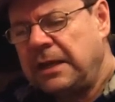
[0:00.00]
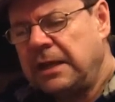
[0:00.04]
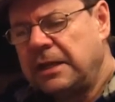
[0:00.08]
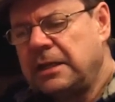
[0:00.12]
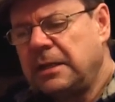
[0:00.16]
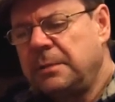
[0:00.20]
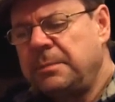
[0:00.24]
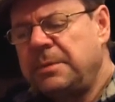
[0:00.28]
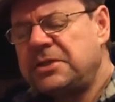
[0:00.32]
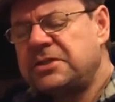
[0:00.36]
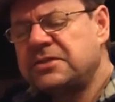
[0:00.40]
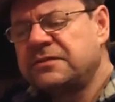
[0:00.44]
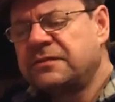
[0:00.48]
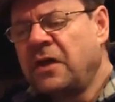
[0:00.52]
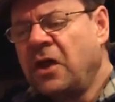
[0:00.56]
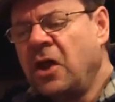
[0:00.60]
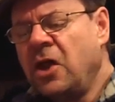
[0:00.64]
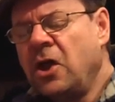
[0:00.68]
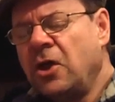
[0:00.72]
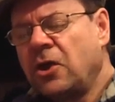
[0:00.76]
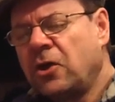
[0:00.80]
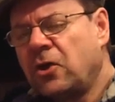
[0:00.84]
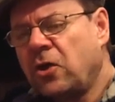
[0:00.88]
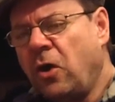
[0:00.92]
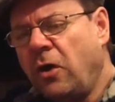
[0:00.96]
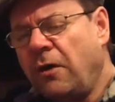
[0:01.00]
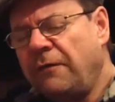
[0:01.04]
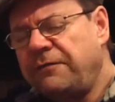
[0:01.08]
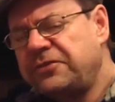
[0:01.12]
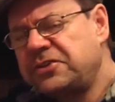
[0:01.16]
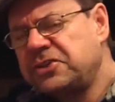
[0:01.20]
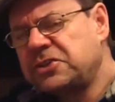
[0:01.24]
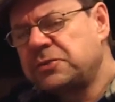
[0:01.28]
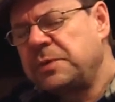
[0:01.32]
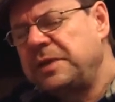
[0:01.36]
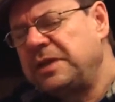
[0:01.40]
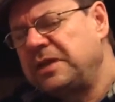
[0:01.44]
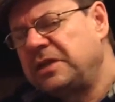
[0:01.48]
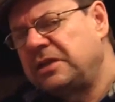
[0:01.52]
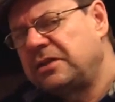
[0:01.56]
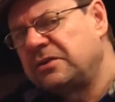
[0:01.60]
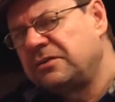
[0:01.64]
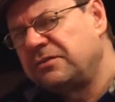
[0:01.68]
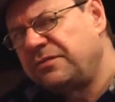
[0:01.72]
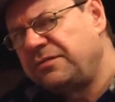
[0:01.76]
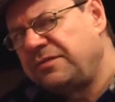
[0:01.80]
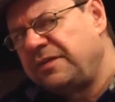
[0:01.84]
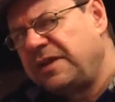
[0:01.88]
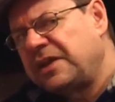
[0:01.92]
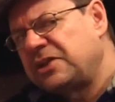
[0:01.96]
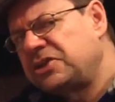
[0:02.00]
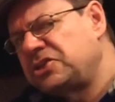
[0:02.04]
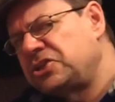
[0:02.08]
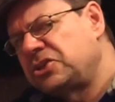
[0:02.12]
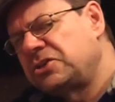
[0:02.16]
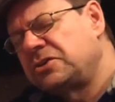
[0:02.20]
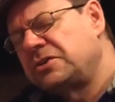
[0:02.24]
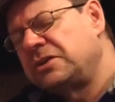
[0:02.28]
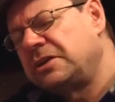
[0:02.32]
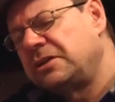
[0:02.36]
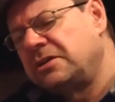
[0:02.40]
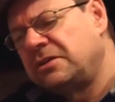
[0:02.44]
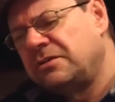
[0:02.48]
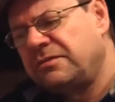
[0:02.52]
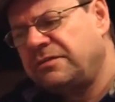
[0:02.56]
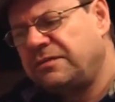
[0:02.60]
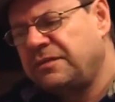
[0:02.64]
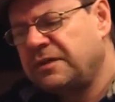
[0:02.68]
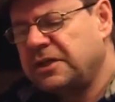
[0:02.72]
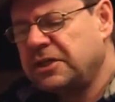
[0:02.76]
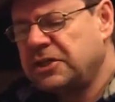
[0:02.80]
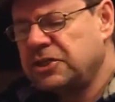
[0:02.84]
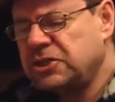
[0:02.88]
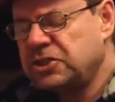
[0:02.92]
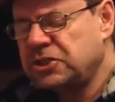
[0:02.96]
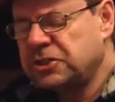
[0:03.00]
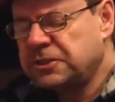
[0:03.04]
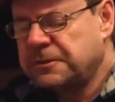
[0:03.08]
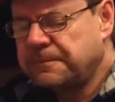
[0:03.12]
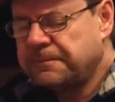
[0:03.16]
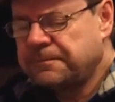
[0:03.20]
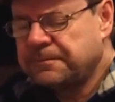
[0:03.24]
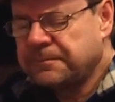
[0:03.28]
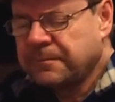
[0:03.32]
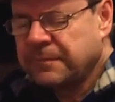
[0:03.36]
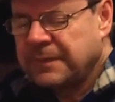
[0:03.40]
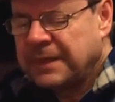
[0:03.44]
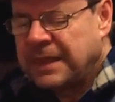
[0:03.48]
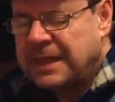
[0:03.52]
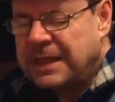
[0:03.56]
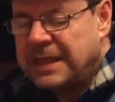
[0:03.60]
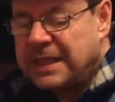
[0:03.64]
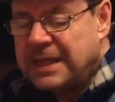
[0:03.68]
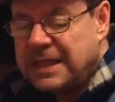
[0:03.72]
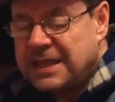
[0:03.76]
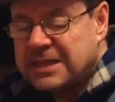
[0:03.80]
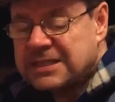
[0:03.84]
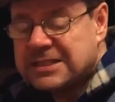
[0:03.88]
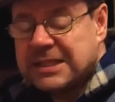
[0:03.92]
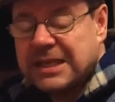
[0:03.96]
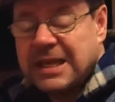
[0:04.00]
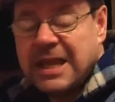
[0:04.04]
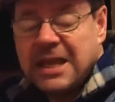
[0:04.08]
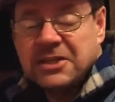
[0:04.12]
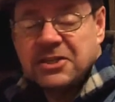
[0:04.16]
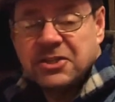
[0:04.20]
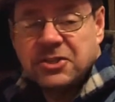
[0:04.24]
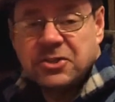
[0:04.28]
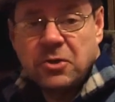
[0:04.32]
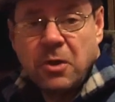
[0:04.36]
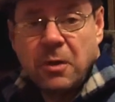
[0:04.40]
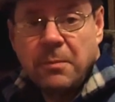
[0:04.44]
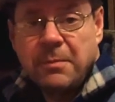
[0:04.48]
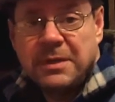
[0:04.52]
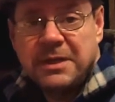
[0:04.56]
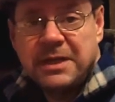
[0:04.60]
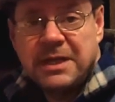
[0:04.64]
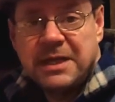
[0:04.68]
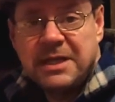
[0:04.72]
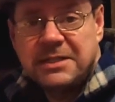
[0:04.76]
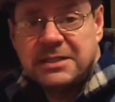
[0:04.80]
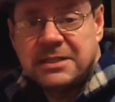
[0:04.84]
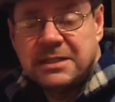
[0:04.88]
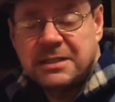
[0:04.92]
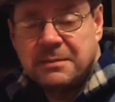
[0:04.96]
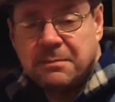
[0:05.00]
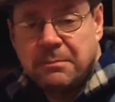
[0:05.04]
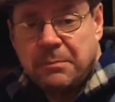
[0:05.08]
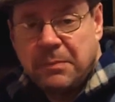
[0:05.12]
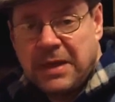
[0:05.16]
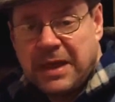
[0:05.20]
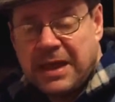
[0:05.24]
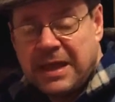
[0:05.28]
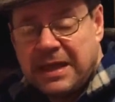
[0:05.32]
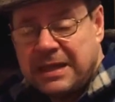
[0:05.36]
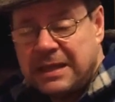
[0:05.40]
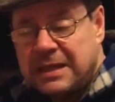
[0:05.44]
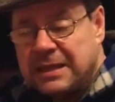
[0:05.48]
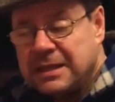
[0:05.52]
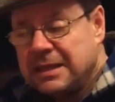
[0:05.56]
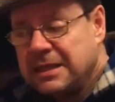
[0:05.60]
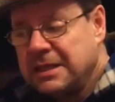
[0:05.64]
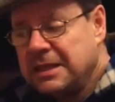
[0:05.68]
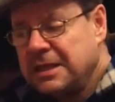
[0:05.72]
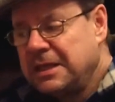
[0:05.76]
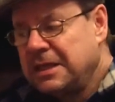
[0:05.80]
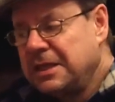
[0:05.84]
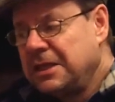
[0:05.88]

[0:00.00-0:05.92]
a little bit of cough sweet confectionery in the finish. It's less dominated by